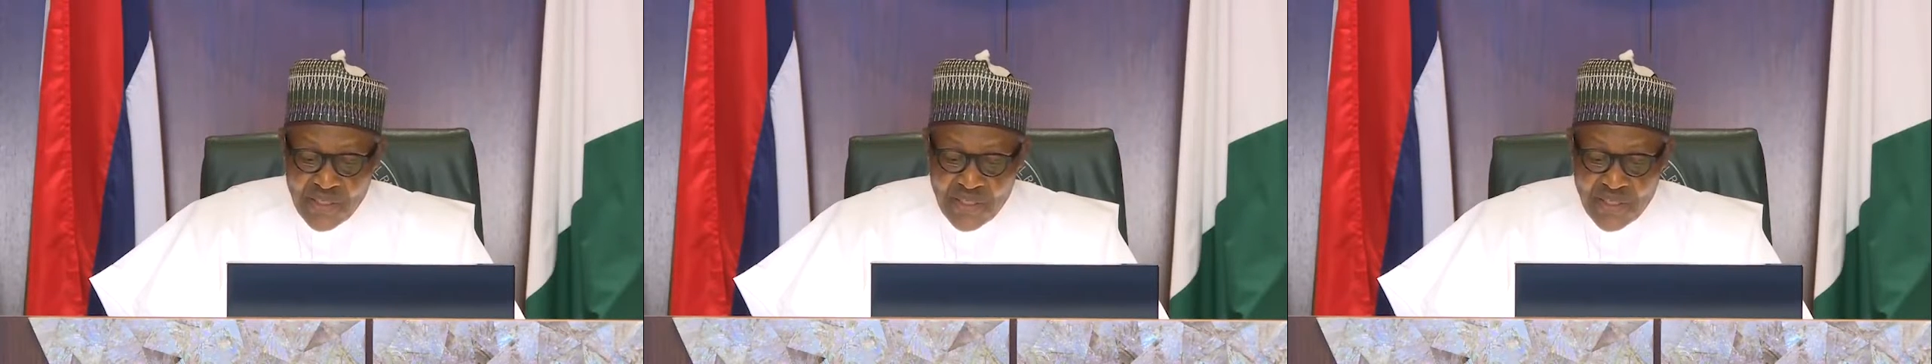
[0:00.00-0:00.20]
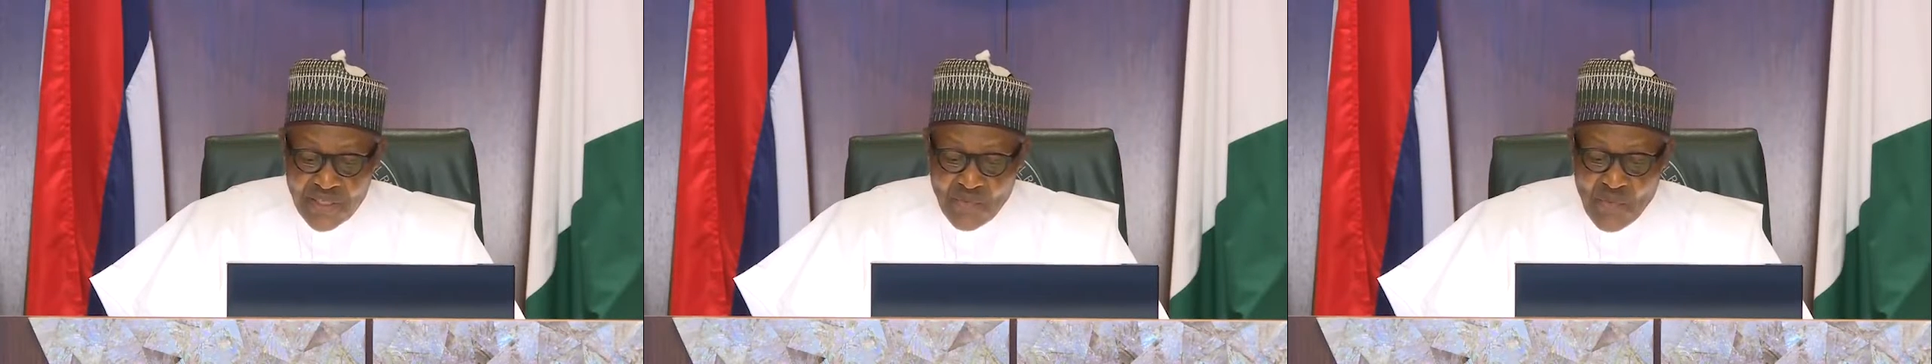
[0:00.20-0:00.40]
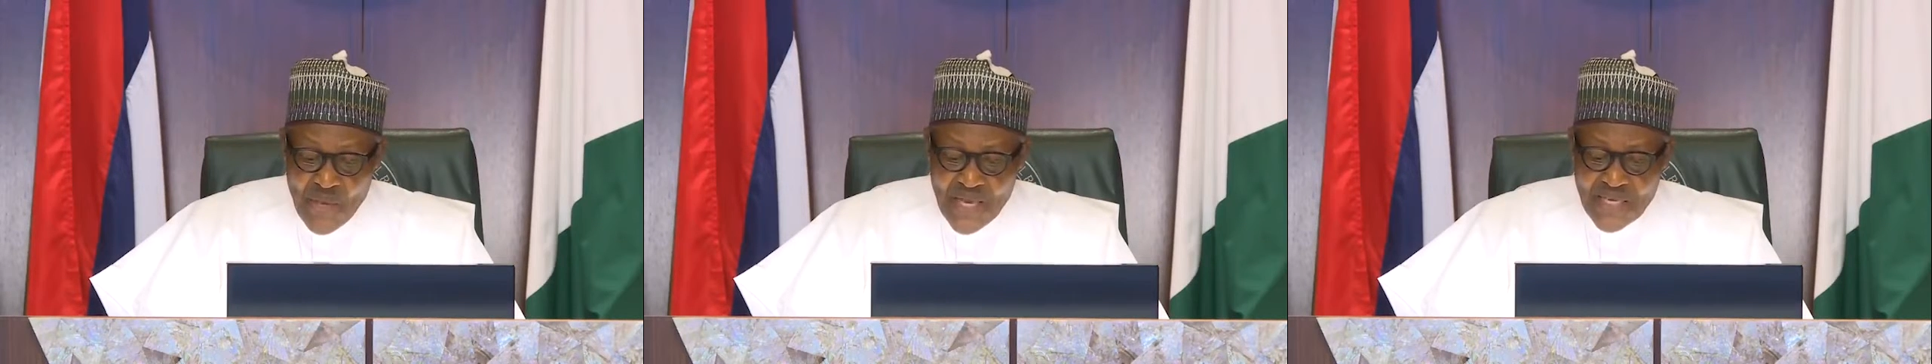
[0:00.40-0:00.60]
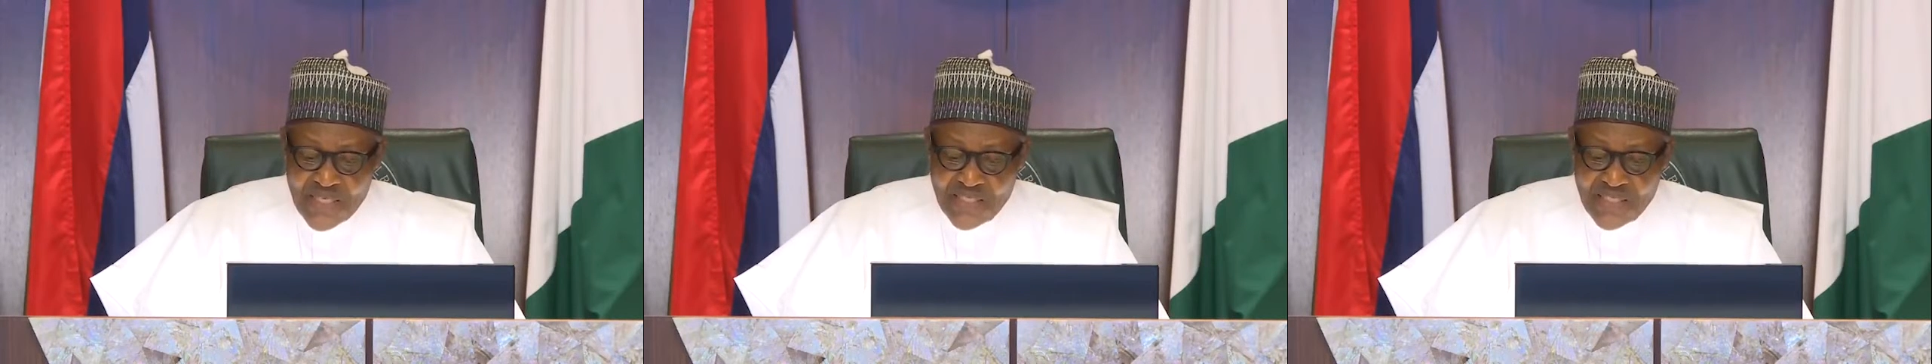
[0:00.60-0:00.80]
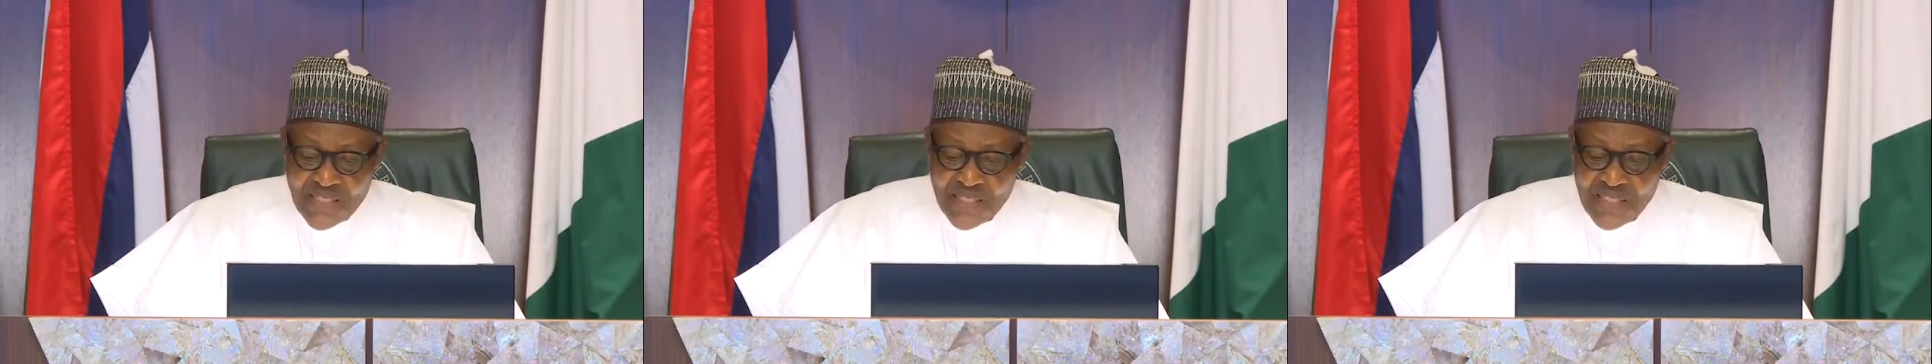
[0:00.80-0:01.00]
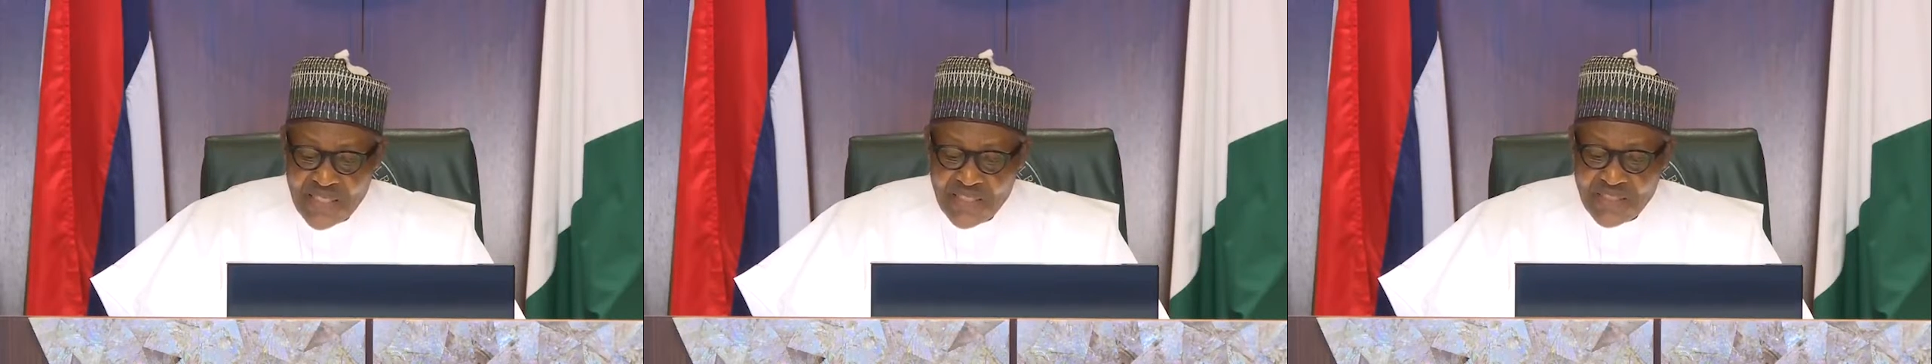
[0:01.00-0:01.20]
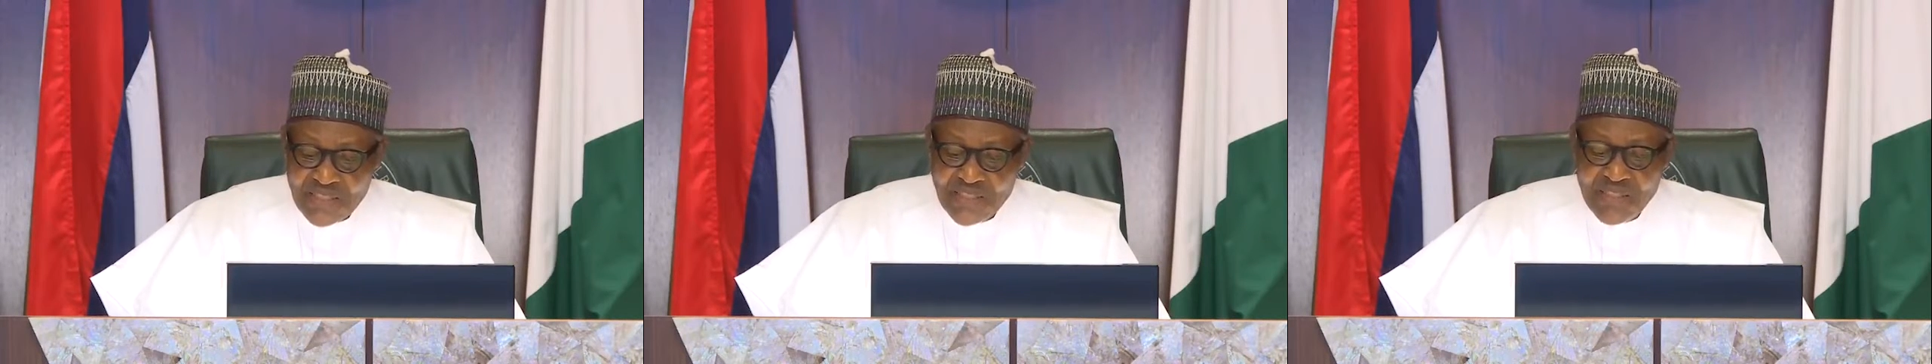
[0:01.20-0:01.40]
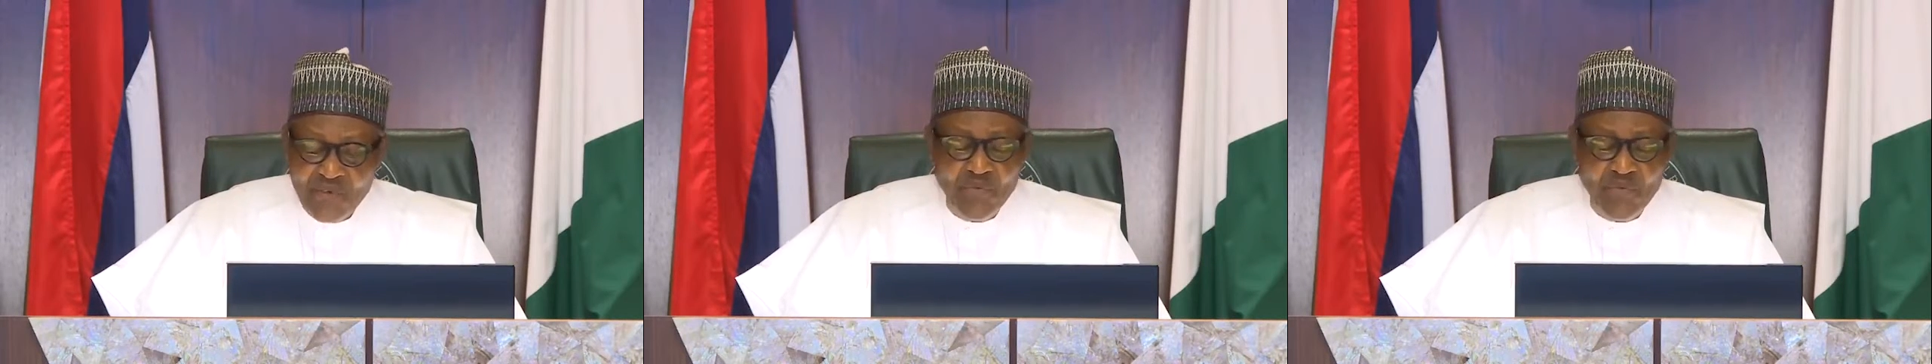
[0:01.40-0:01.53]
remains the